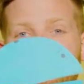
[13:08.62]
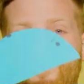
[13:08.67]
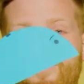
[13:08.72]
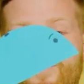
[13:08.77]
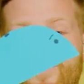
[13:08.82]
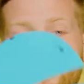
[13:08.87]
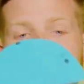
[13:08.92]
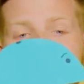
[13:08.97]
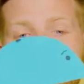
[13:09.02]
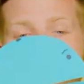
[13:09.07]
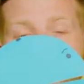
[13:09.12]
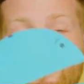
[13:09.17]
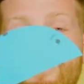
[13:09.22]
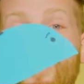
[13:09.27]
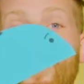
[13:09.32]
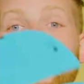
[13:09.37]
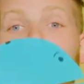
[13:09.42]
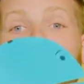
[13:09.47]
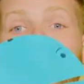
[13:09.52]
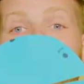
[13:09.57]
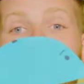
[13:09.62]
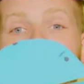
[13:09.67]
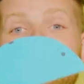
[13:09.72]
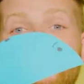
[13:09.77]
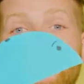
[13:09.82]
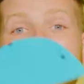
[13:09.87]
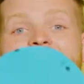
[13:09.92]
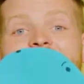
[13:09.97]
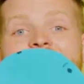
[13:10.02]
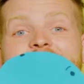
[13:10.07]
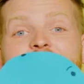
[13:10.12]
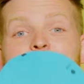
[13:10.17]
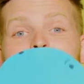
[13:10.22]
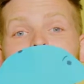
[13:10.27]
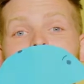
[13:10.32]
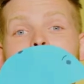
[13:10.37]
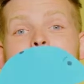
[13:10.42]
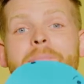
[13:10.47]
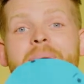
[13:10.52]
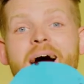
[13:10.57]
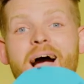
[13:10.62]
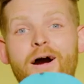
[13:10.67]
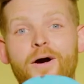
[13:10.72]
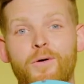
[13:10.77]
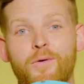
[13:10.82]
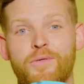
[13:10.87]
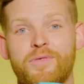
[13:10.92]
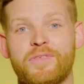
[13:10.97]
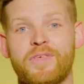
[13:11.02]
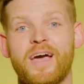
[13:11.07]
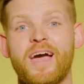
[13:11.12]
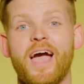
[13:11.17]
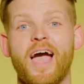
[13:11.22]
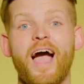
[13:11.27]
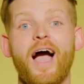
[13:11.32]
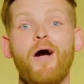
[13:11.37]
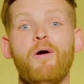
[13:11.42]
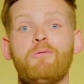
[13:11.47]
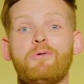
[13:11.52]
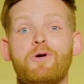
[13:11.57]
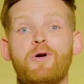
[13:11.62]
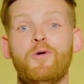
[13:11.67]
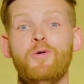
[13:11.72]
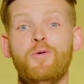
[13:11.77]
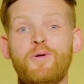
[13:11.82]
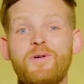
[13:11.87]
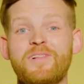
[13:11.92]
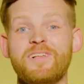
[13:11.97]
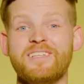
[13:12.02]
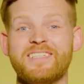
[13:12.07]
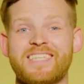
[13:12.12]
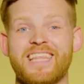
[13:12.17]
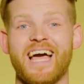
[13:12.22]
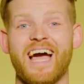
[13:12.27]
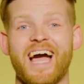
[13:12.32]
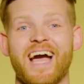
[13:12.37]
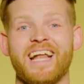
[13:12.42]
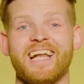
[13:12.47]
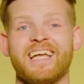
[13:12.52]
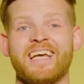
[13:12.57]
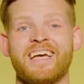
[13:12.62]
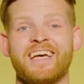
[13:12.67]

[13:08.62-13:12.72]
The whale can open his mouth. How cool is that?